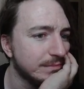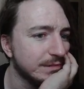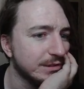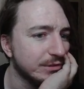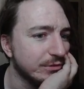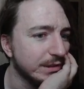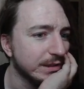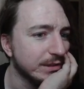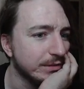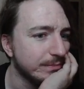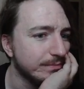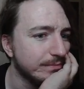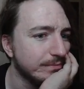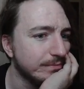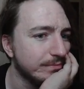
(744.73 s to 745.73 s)
The trailer
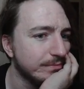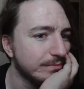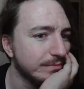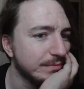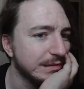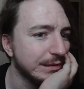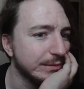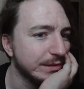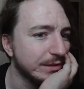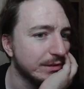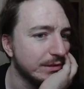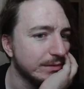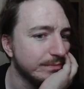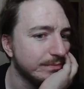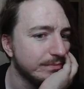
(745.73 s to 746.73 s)
that we saw?